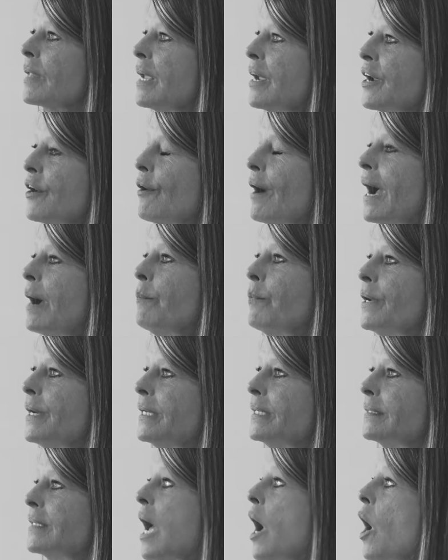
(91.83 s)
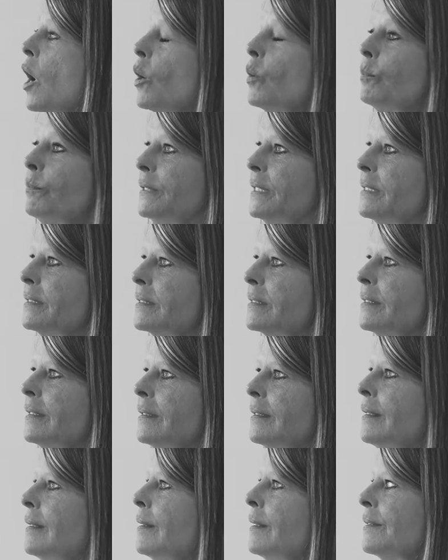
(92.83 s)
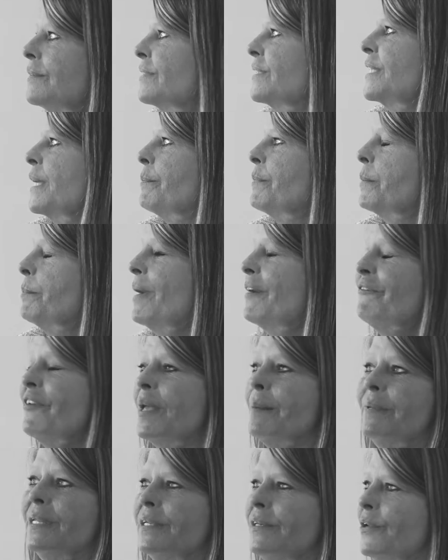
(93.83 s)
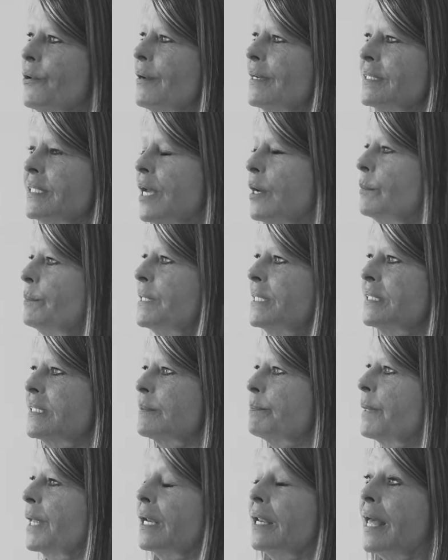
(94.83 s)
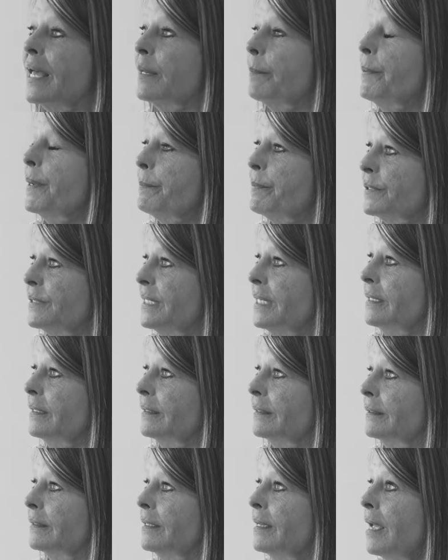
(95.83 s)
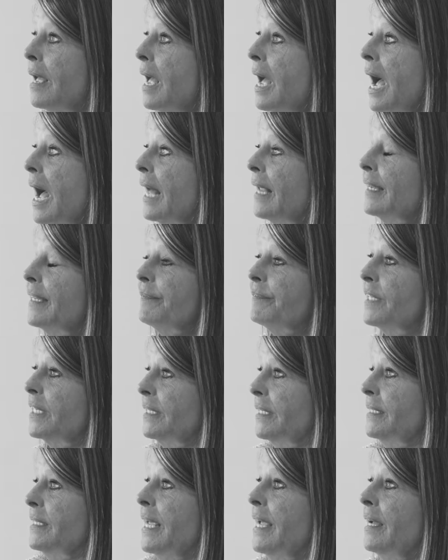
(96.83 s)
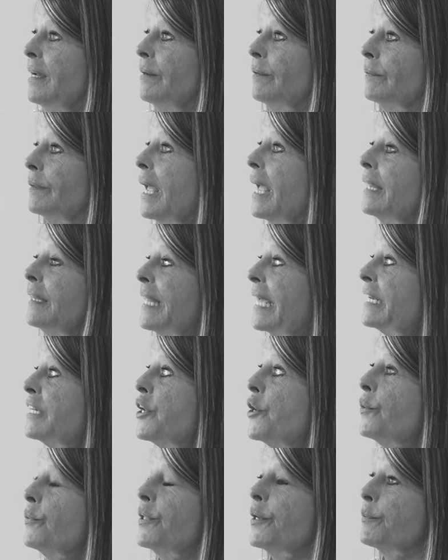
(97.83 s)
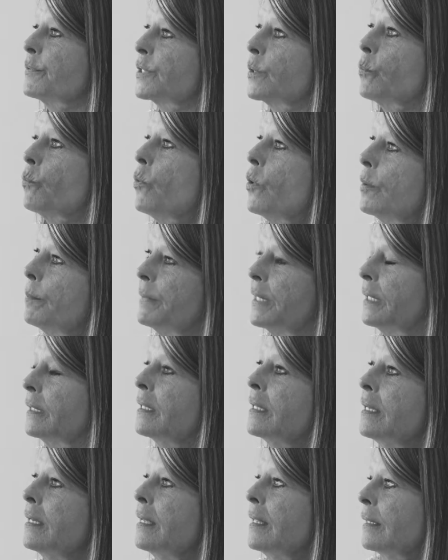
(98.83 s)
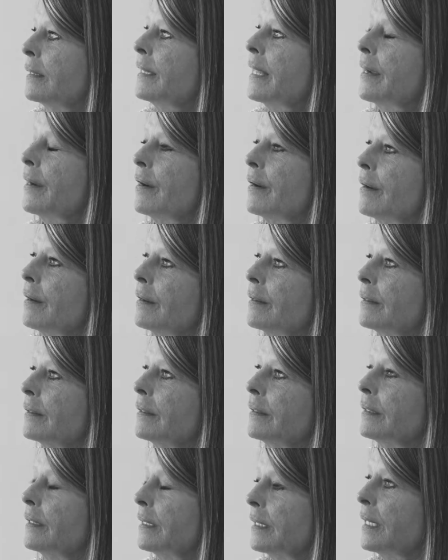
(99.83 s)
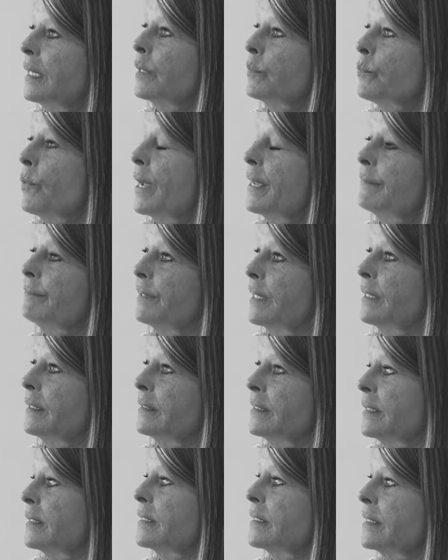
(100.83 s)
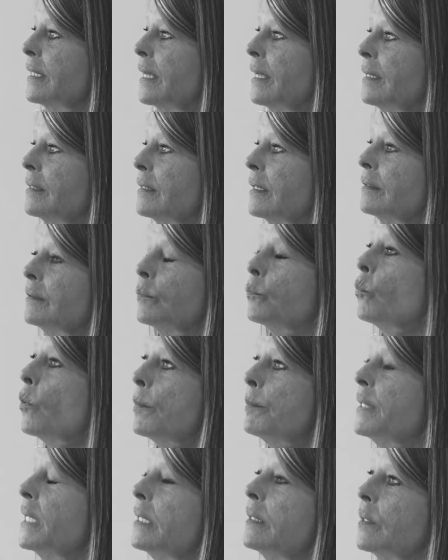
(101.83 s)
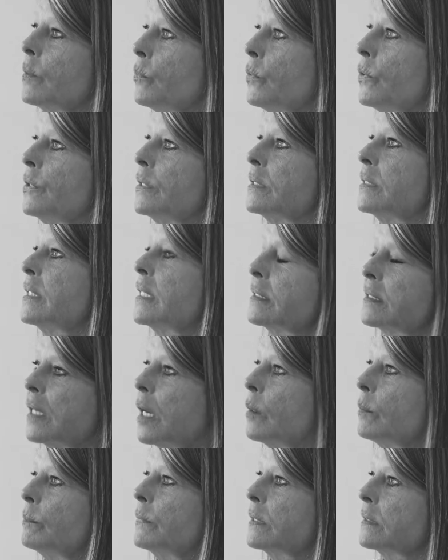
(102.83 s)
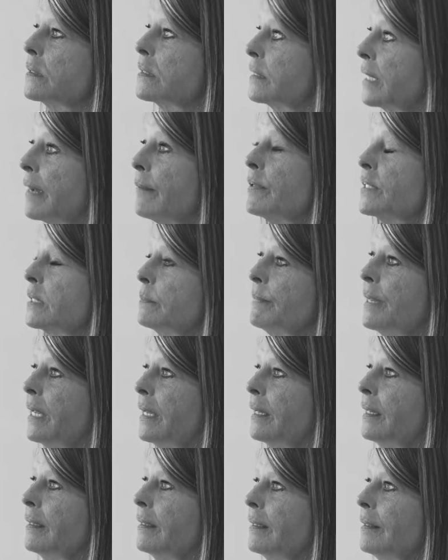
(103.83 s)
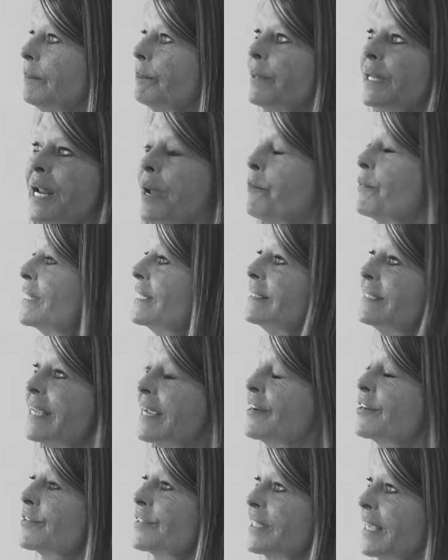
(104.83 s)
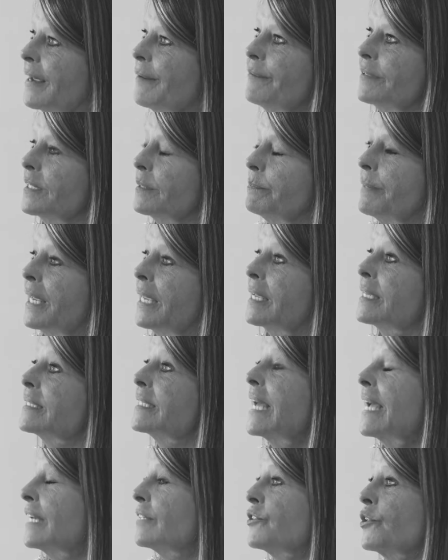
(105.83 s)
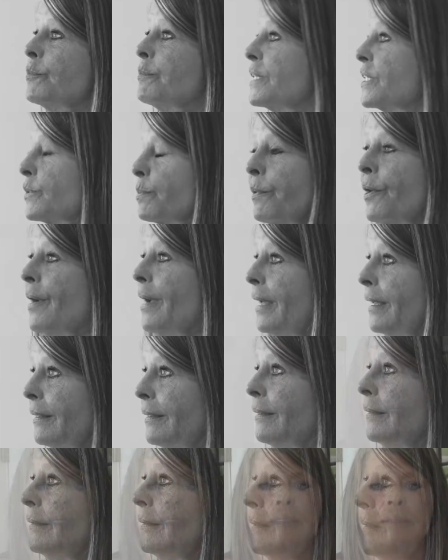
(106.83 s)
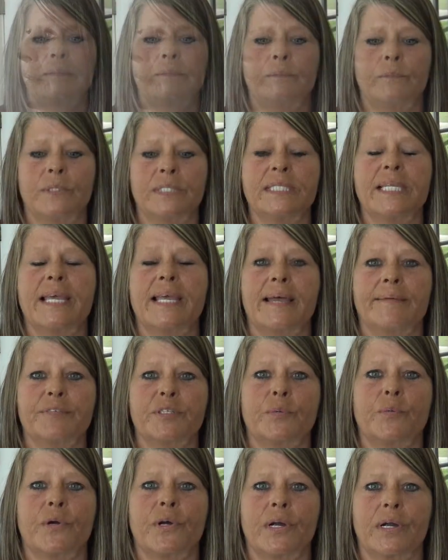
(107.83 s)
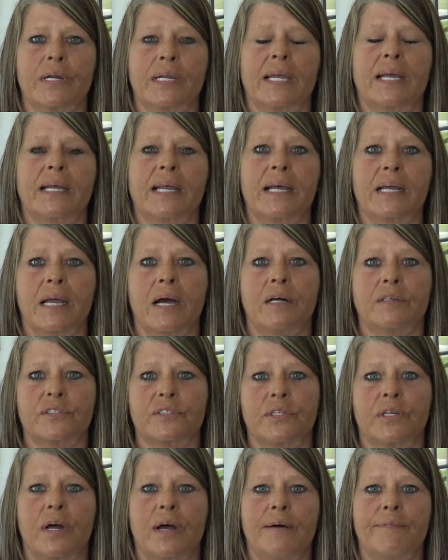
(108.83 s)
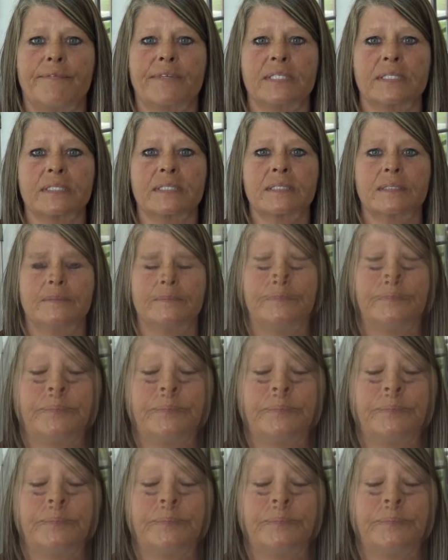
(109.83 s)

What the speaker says: Here I was, homeless. Some of my family knew I was homeless, but a lot of people didn't. I lived in the town, and they knew there was a woman there in Waverly, Tennessee, woman in the woods that's homeless. That was me. But I wouldn't dare say it was me, because I had too much pride. One day after work, I got called to the office.